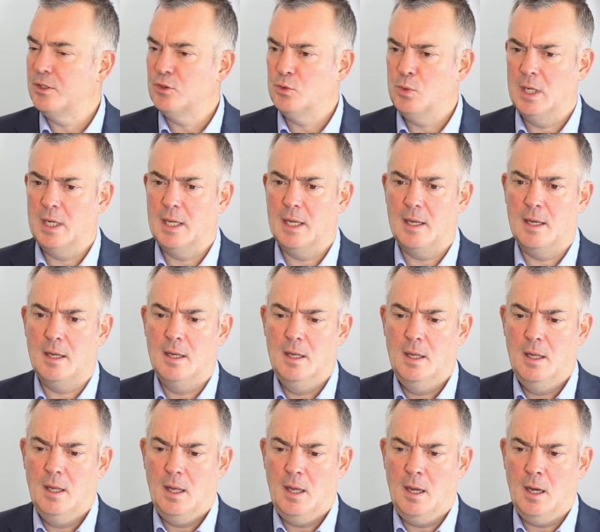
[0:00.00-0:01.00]
It's really a
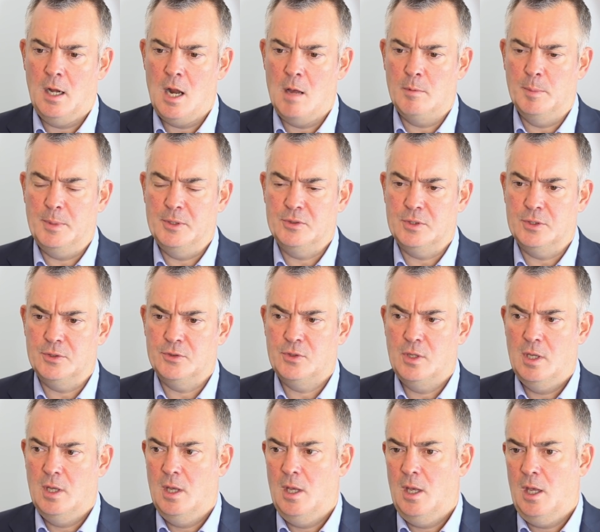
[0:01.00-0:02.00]
global business.
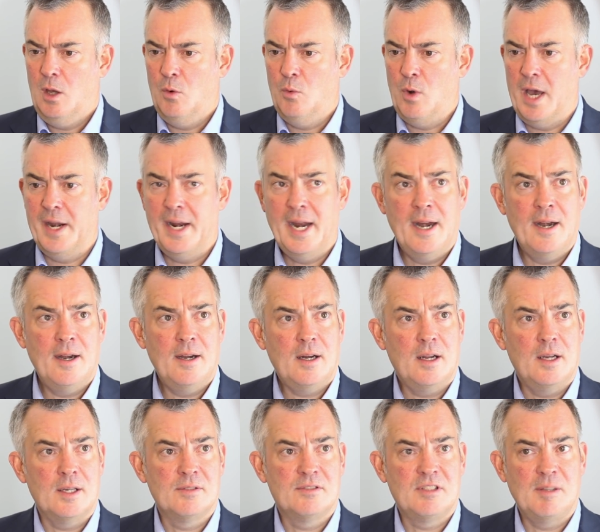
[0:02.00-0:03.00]
Ryanair,
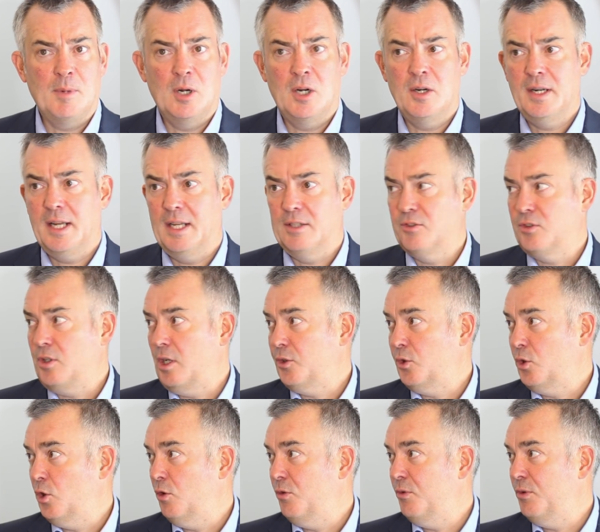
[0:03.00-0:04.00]
kind of similar. It
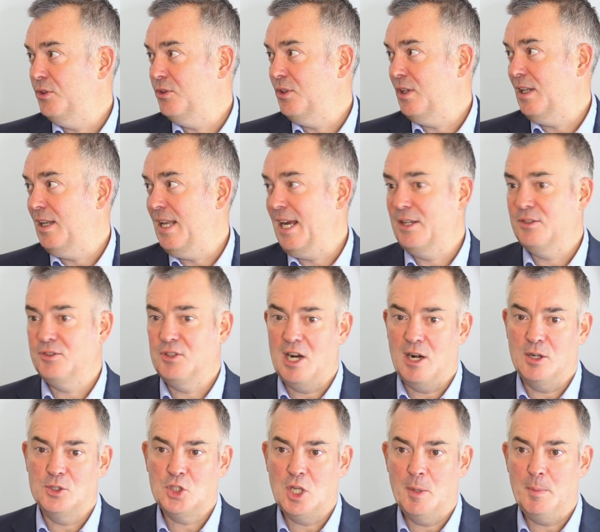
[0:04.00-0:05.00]
started off as a legacy
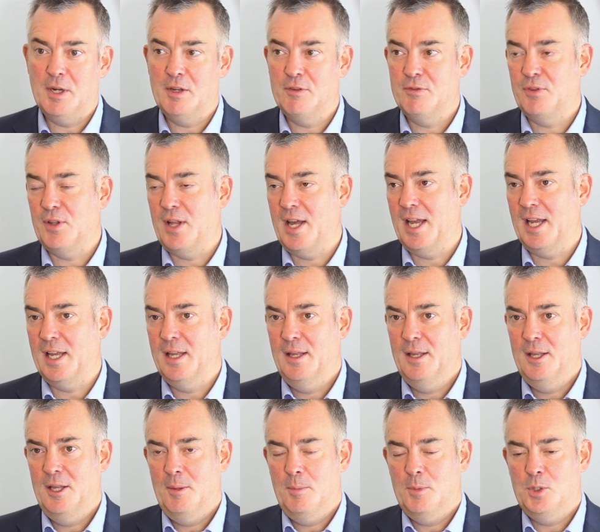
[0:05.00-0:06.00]
Irish company flying
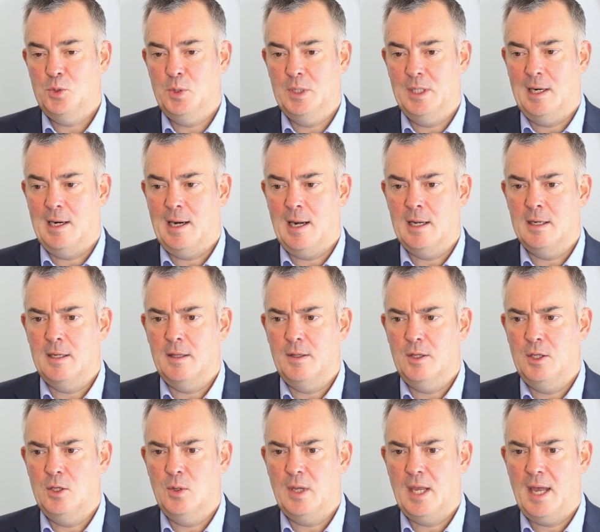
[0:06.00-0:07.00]
between Ireland and
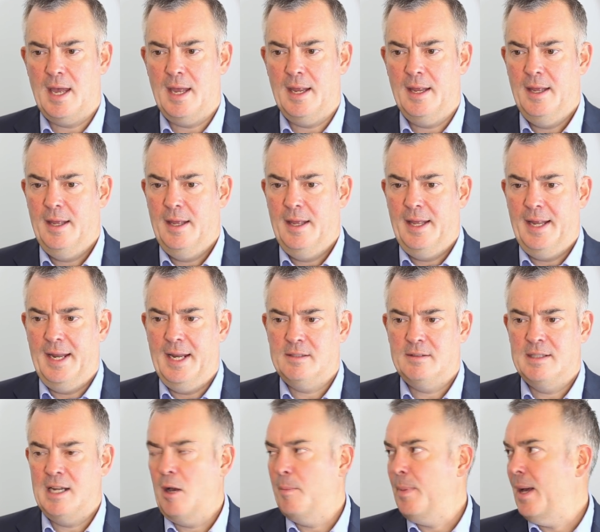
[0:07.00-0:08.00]
the UK.
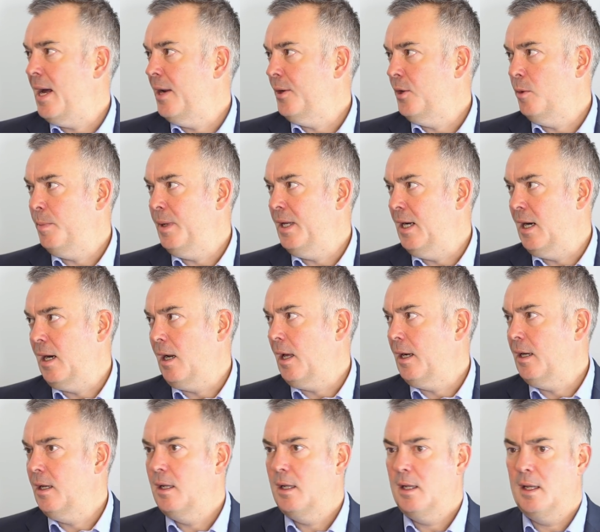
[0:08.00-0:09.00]
It's now a pan-European
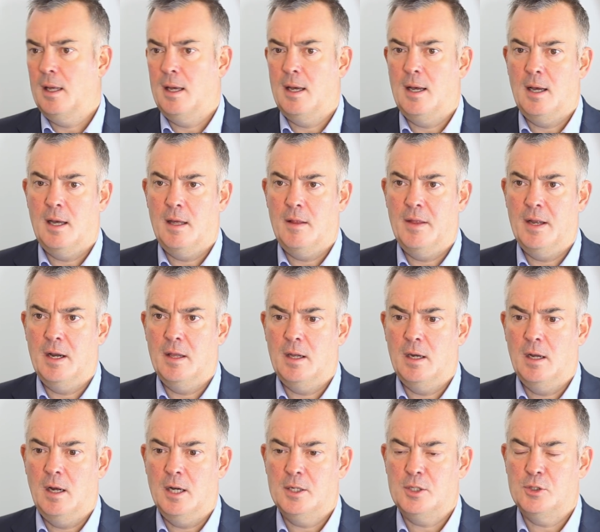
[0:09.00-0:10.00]
airline. They are the
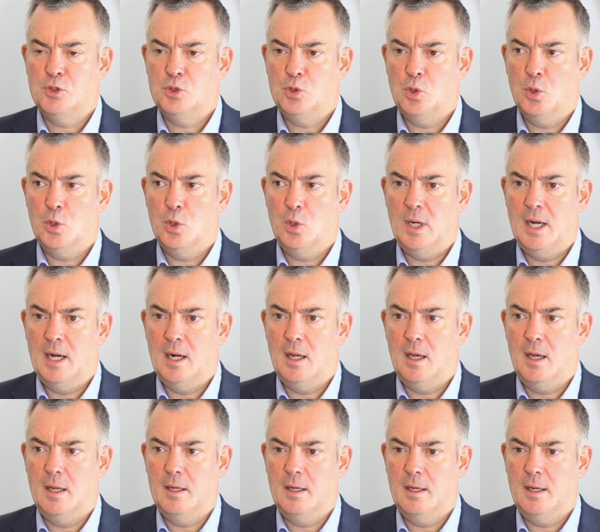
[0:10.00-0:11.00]
largest short-haul
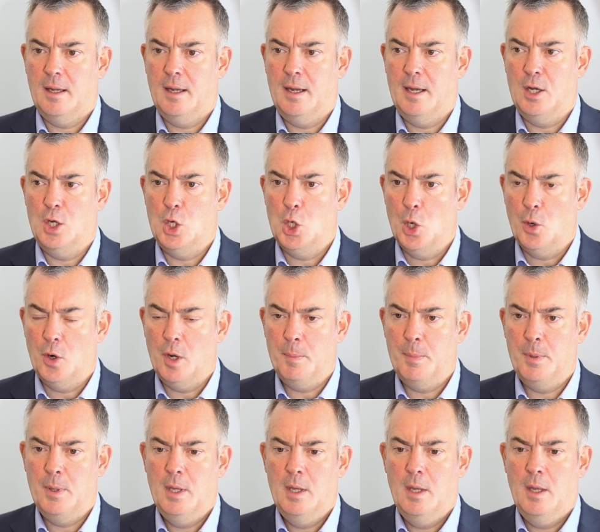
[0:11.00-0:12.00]
airline in
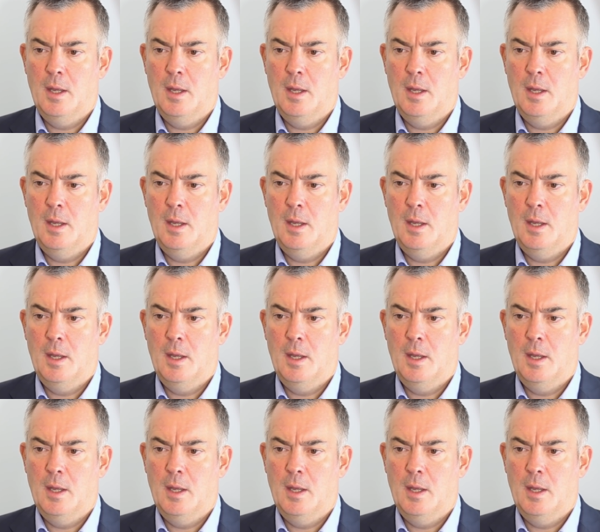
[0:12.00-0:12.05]
Europe.